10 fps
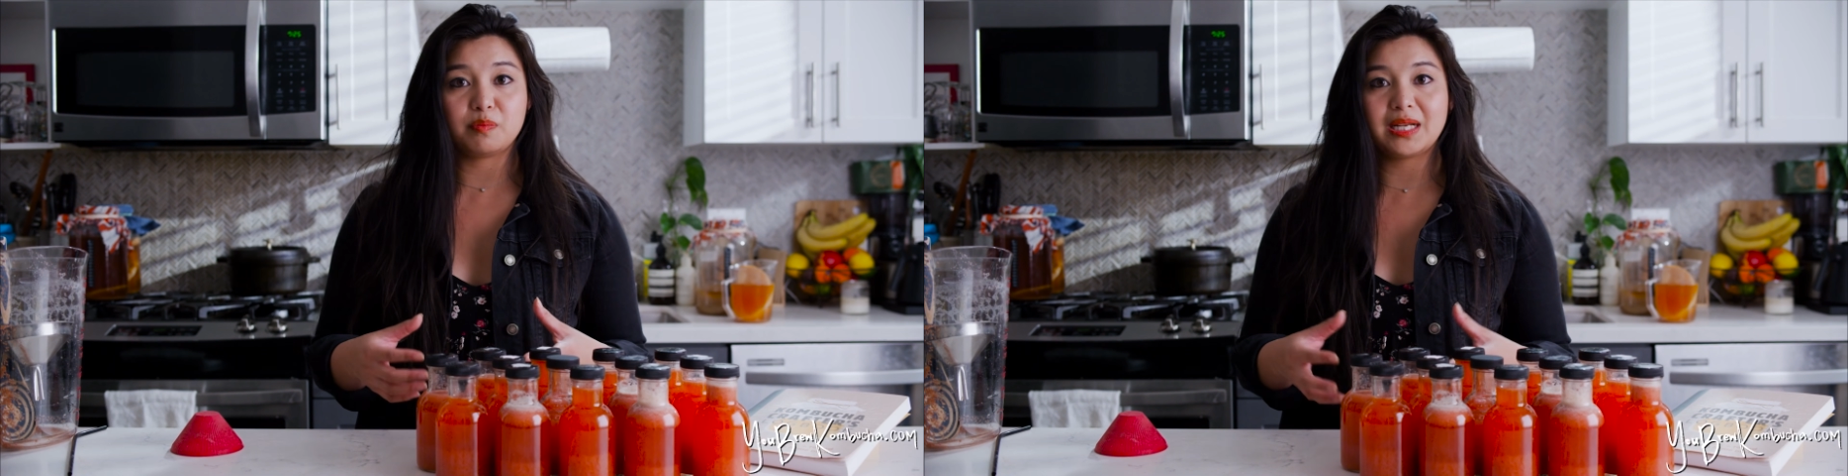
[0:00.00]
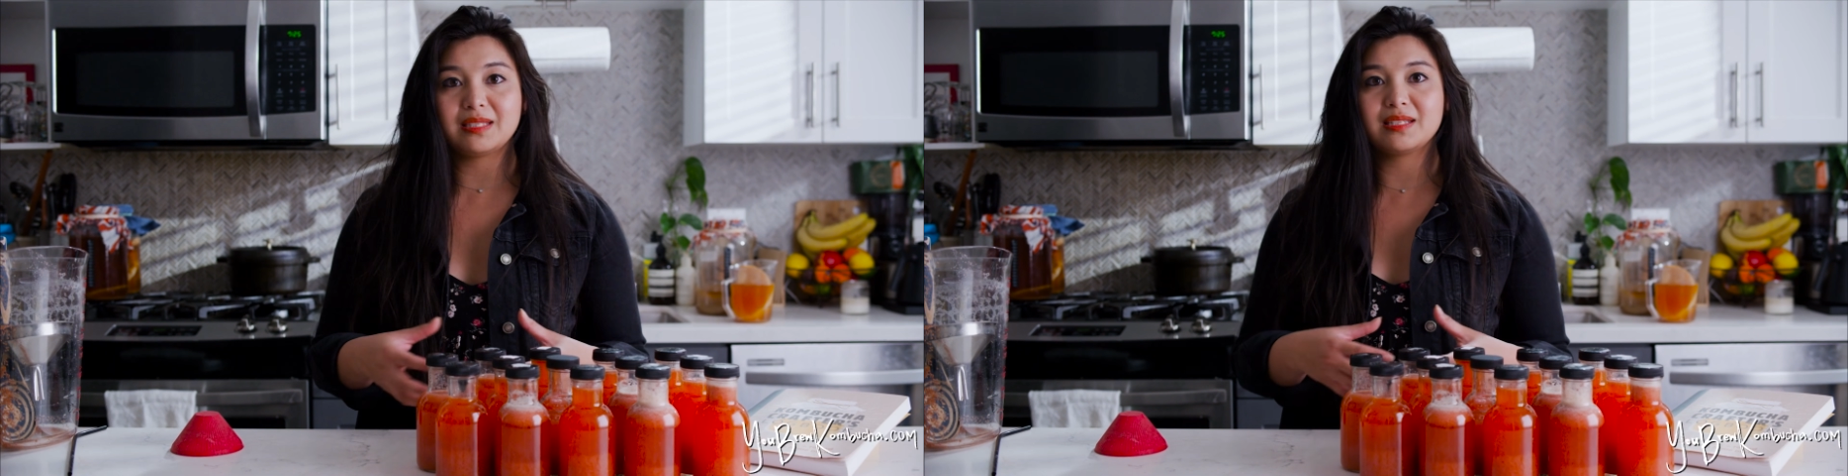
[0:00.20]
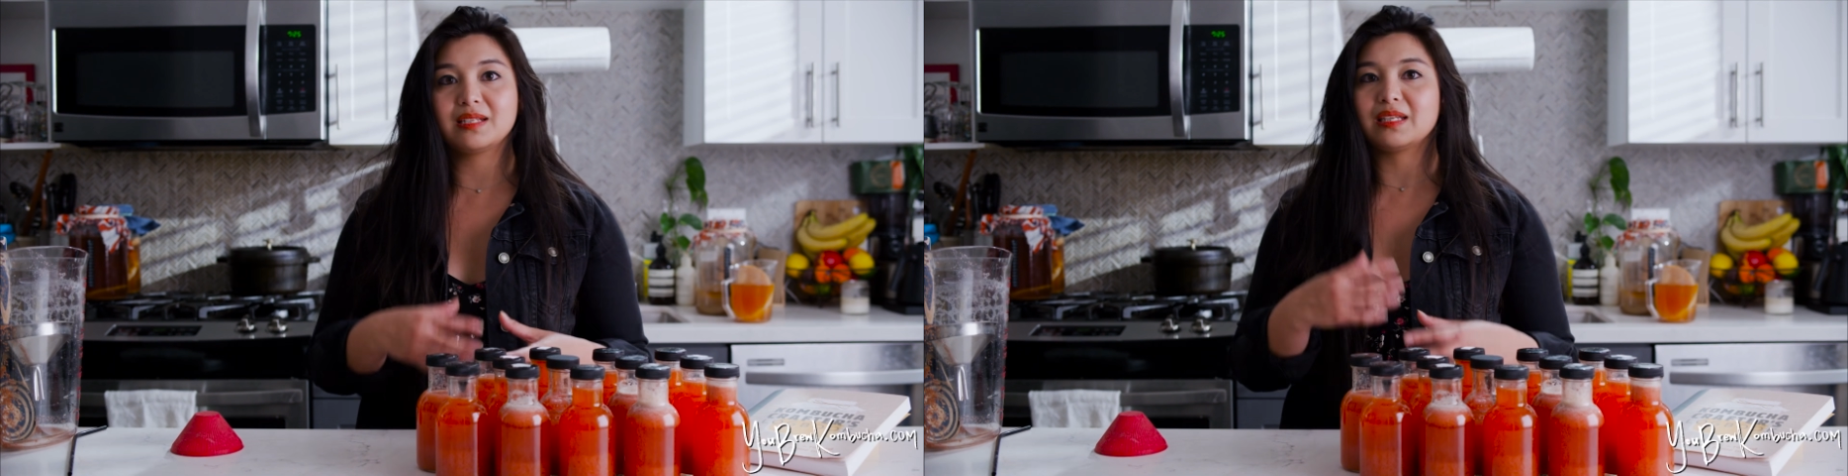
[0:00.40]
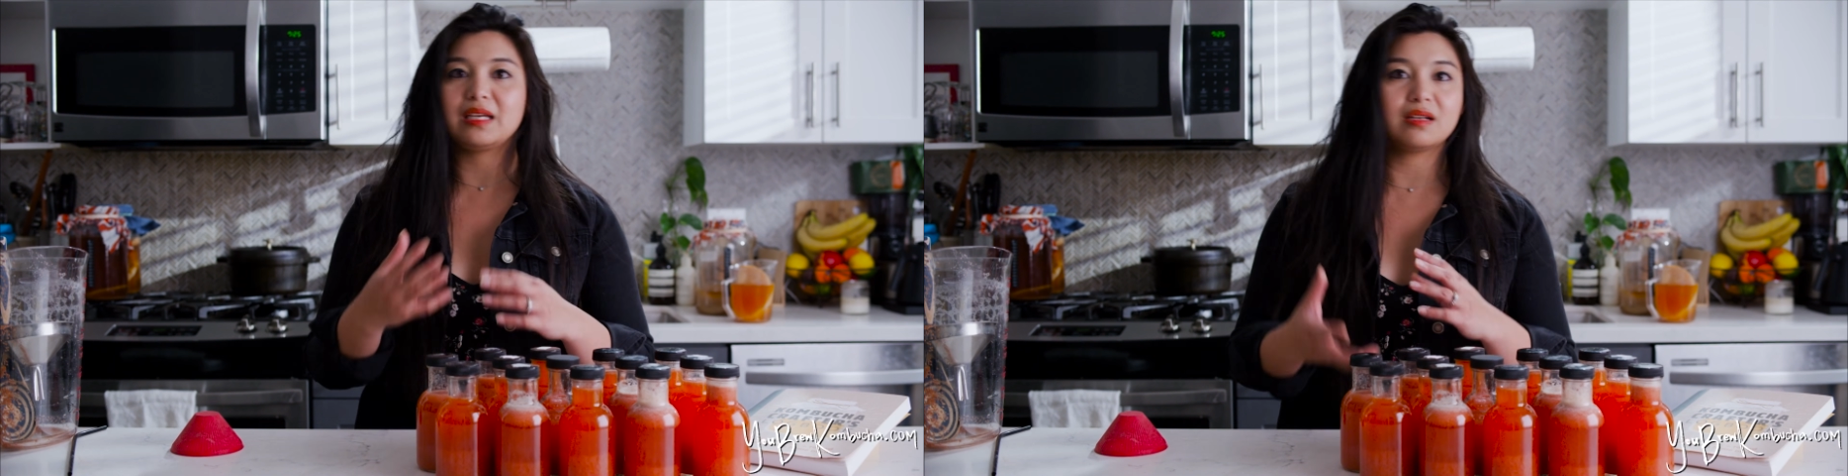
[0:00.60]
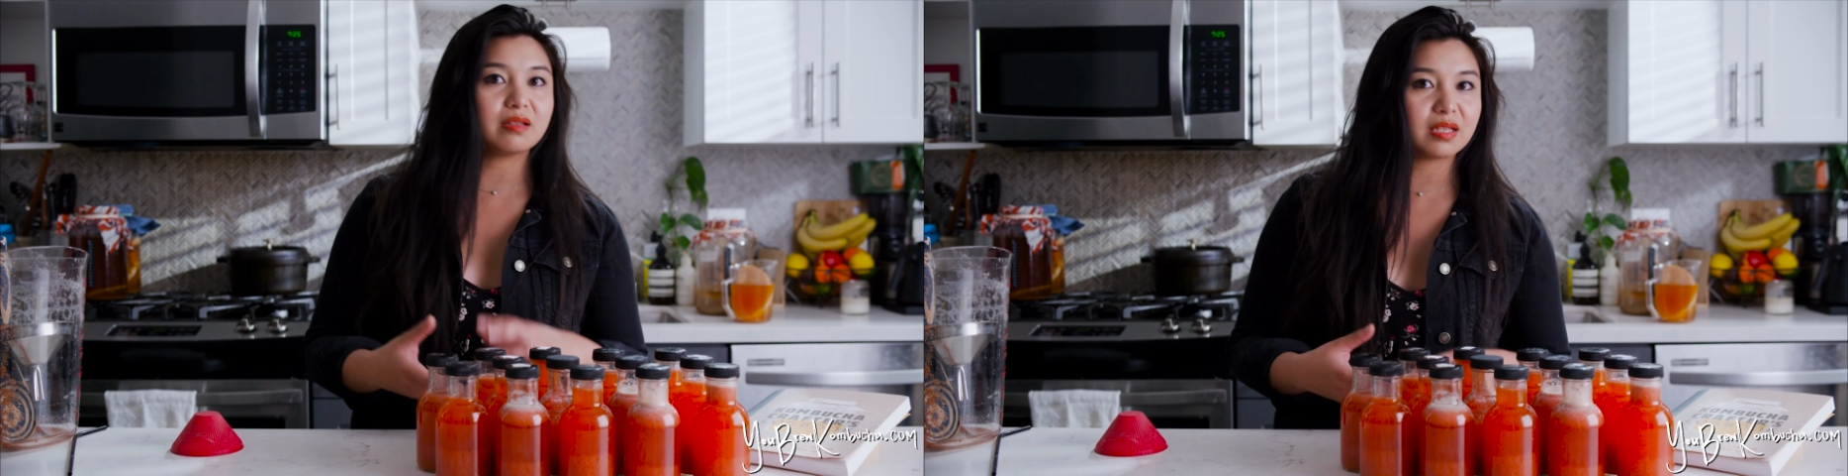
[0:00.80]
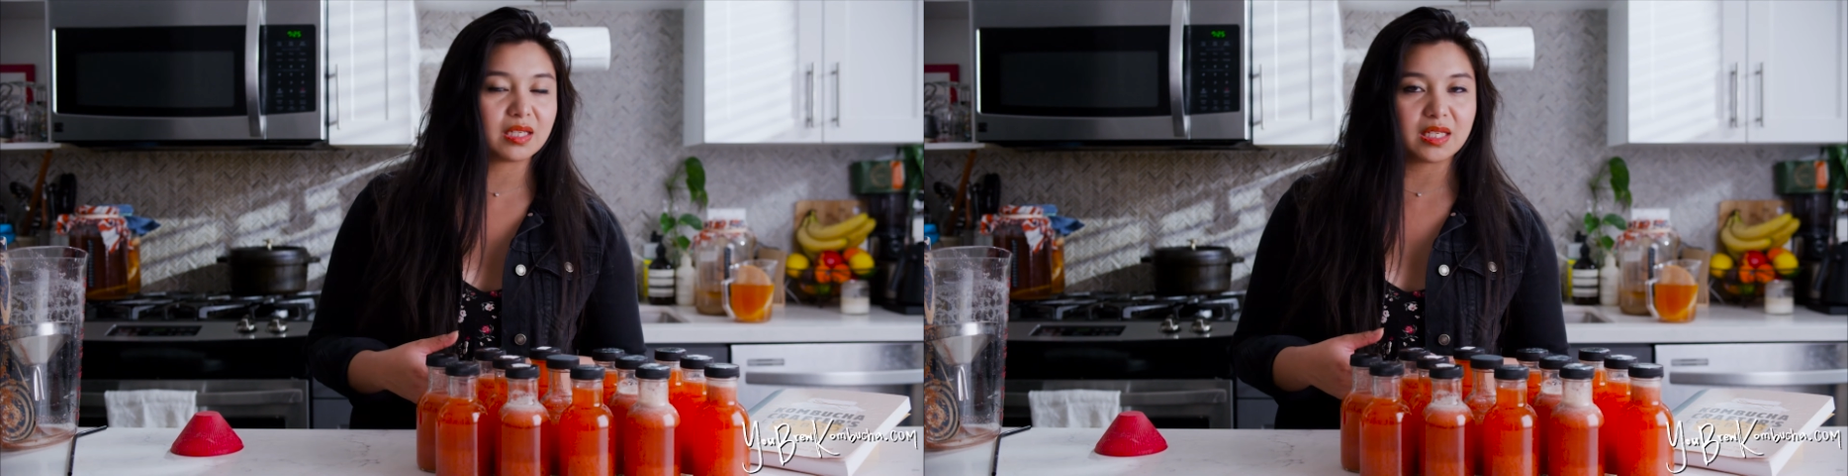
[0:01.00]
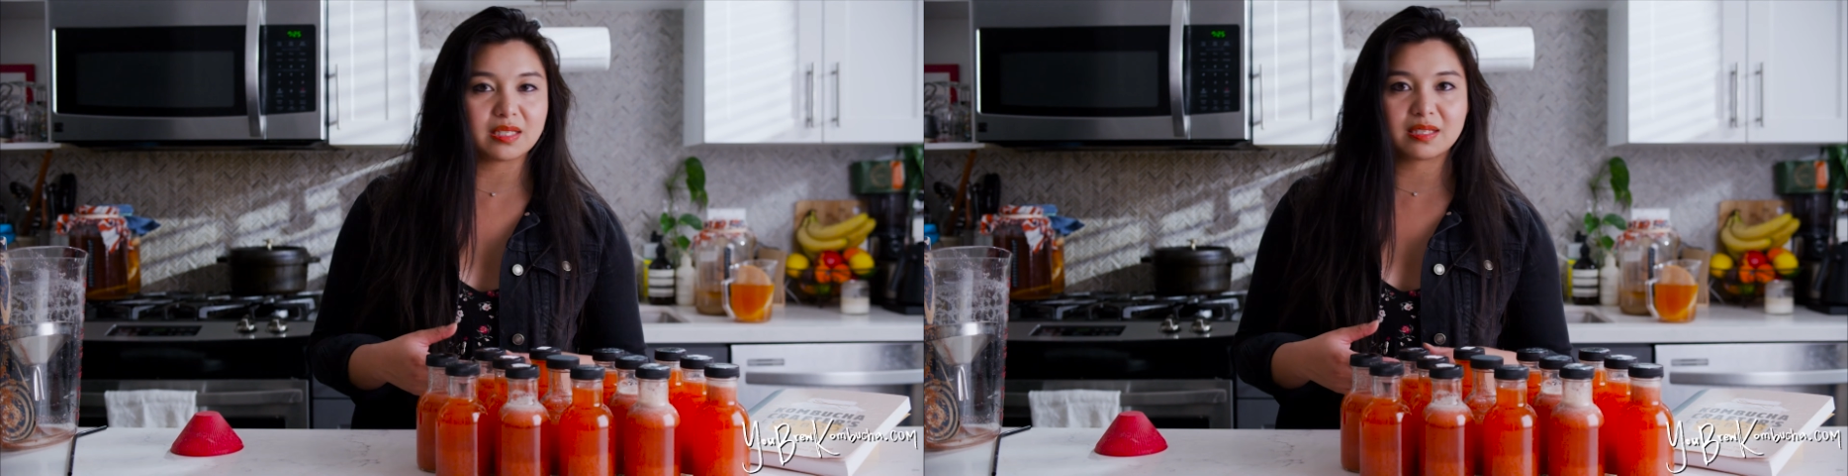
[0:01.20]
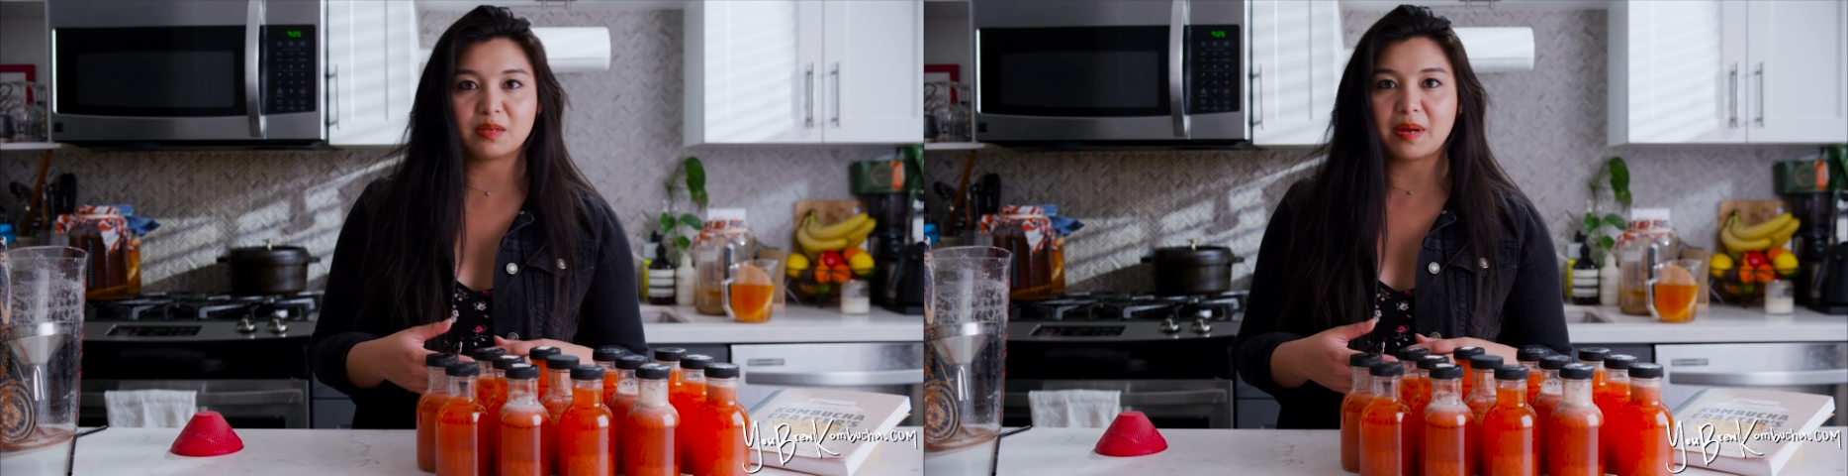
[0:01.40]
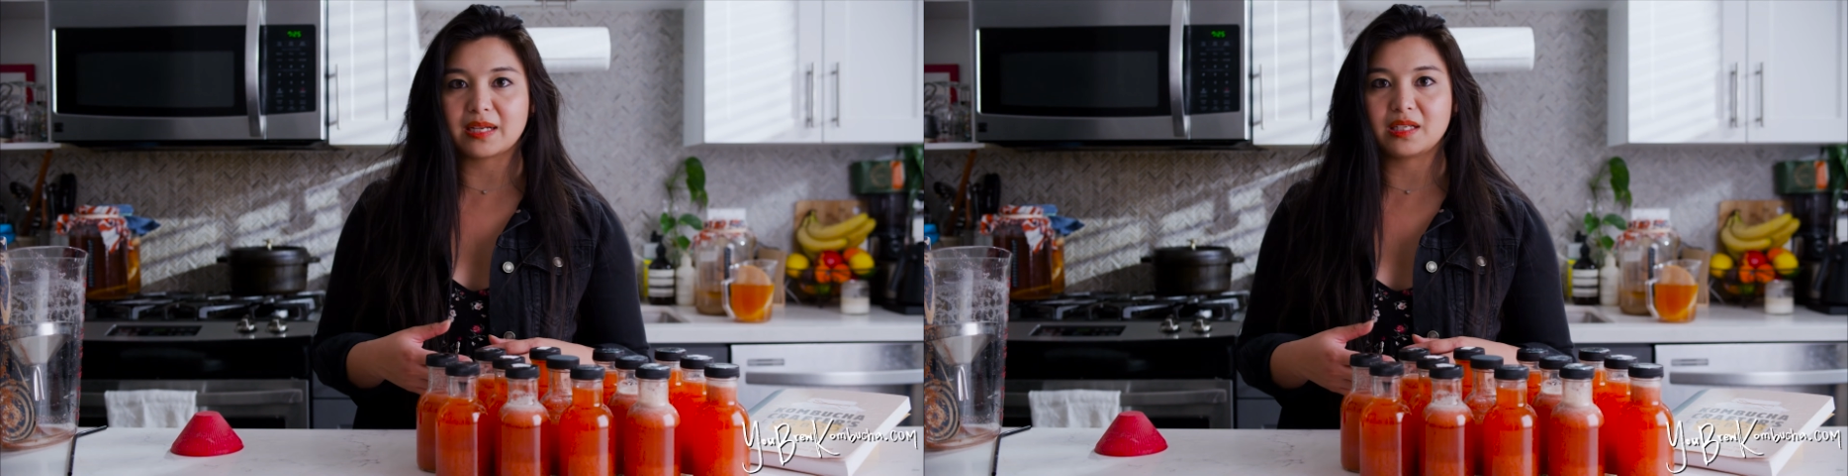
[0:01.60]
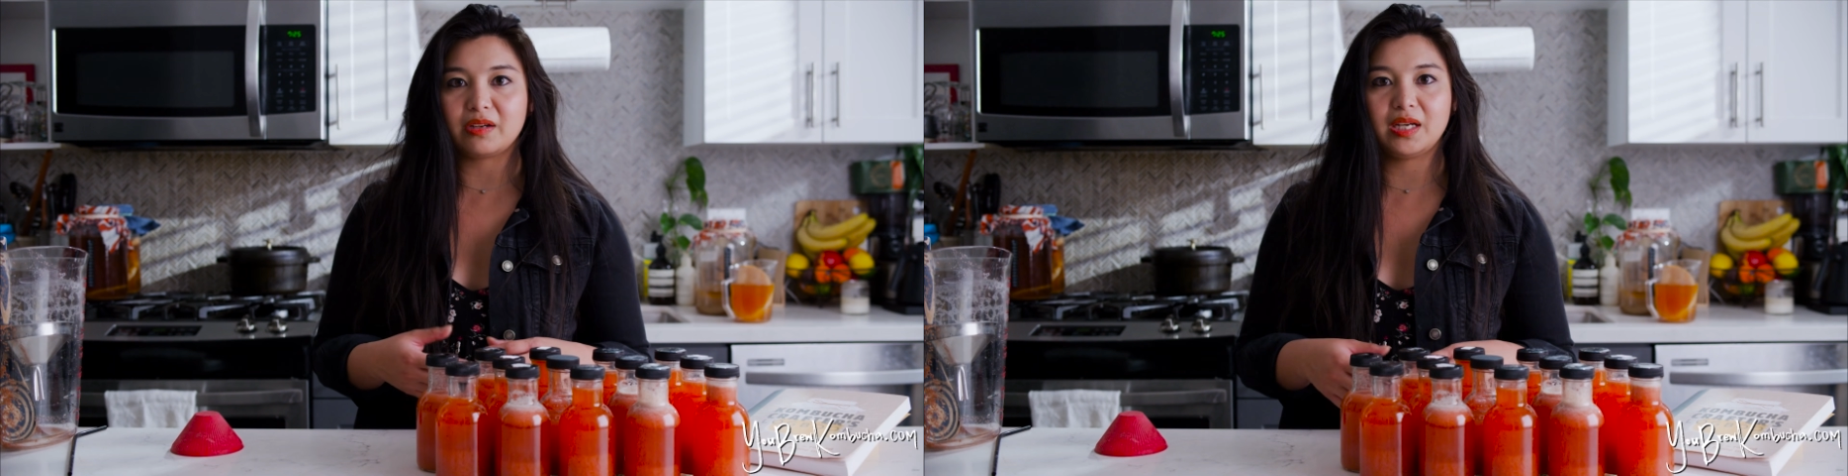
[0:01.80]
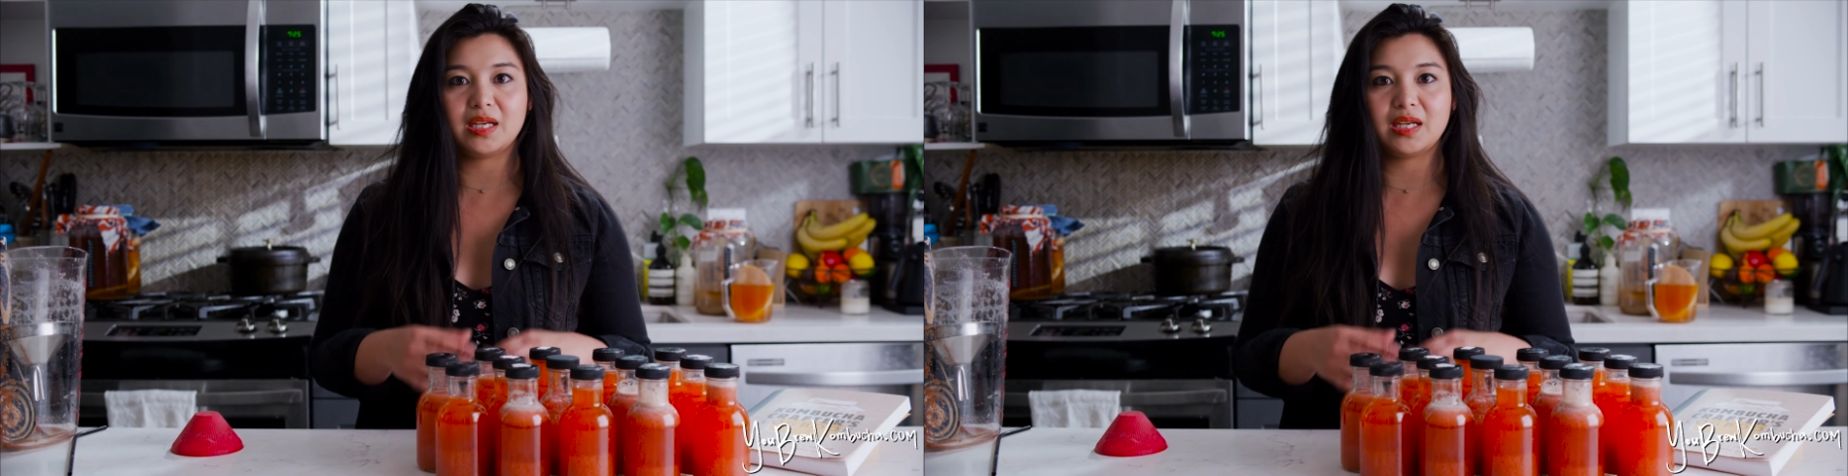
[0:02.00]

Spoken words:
but it doesn't kill the yeast and bacteria.